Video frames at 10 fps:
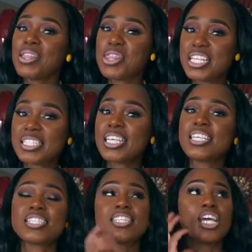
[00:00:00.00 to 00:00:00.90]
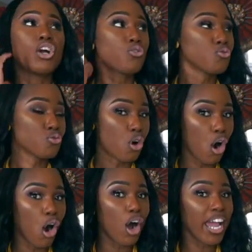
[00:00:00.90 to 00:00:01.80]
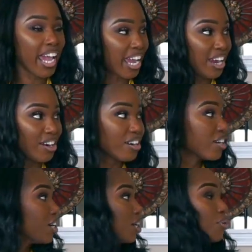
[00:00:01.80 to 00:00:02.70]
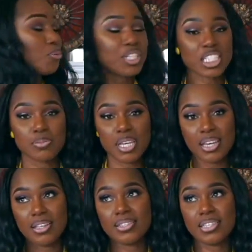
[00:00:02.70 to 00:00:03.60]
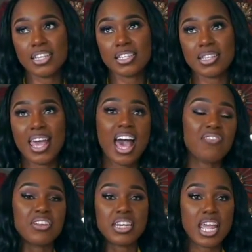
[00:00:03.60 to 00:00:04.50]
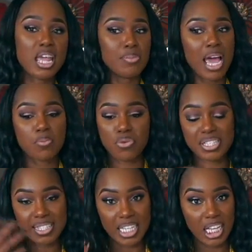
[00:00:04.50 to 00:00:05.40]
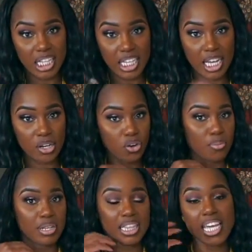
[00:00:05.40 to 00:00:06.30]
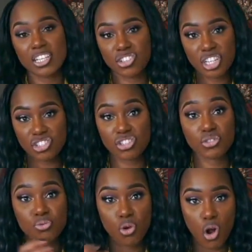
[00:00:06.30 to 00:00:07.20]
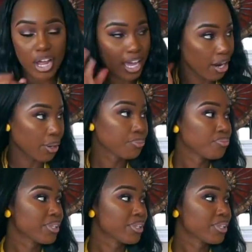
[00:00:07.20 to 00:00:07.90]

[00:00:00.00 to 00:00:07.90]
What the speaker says: This is their raw hair, which means it doesn't have a name like Brazilian or Malaysian. It's just raw hair.